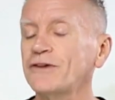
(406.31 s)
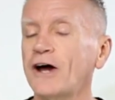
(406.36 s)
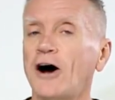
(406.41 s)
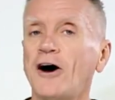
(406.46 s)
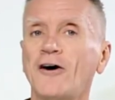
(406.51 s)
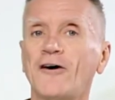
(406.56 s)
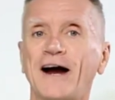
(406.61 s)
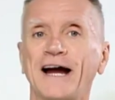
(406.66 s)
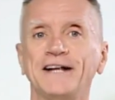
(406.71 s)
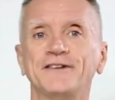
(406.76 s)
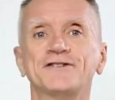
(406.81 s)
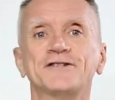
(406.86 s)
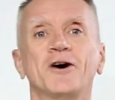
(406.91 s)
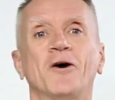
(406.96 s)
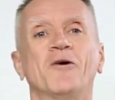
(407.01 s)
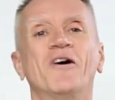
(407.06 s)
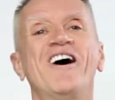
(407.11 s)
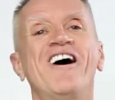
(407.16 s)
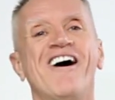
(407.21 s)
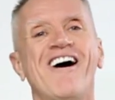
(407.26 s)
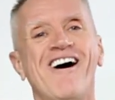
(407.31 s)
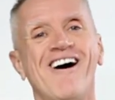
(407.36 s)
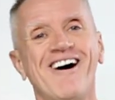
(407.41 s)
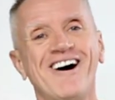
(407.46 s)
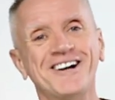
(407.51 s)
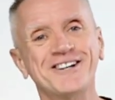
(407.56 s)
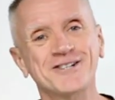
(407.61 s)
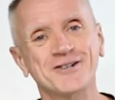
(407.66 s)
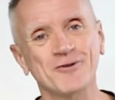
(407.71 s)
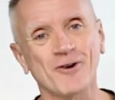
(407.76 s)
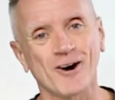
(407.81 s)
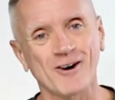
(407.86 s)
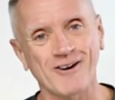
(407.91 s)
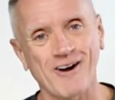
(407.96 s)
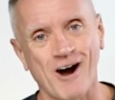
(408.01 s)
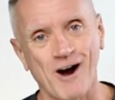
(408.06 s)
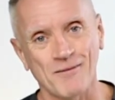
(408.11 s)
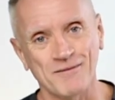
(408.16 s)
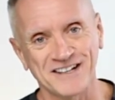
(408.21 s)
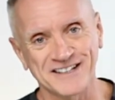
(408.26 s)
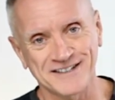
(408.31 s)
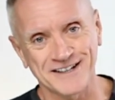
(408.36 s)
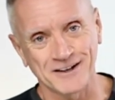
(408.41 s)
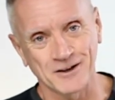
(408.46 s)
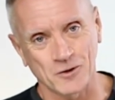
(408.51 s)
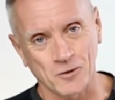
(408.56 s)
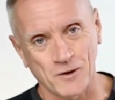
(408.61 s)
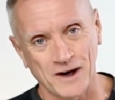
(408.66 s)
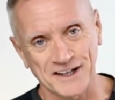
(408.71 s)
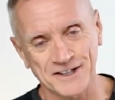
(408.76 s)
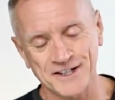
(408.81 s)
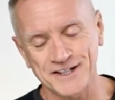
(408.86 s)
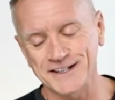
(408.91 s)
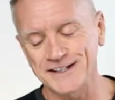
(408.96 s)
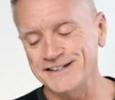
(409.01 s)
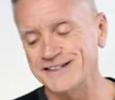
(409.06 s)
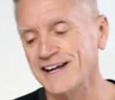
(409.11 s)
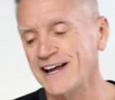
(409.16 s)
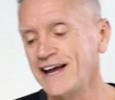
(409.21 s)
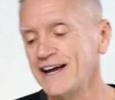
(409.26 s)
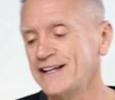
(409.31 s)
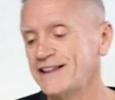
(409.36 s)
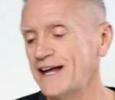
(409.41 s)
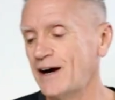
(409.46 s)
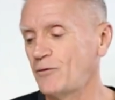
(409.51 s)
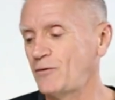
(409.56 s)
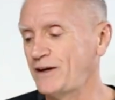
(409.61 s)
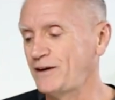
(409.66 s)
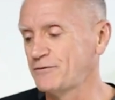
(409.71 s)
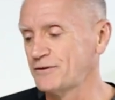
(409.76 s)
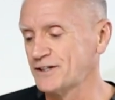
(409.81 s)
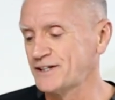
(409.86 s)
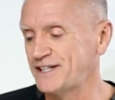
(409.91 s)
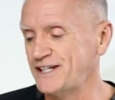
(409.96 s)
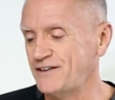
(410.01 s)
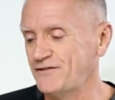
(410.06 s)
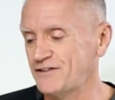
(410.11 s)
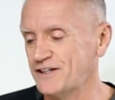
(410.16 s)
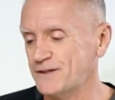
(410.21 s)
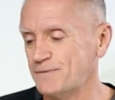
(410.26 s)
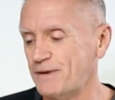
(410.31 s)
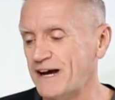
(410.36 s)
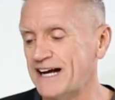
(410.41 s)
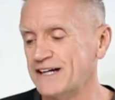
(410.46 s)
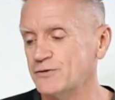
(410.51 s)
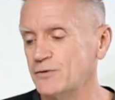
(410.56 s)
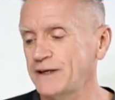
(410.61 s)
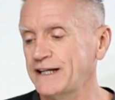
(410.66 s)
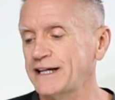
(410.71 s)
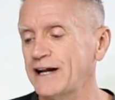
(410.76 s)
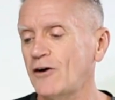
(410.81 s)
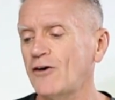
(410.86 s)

All right, so onto our comments and questions that we received this past week.